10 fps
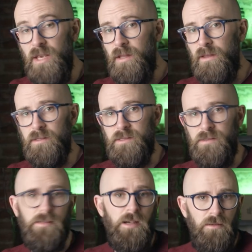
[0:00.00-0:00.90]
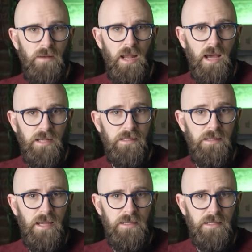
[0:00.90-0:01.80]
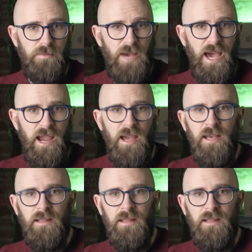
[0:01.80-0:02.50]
The Olsons realized to their dismay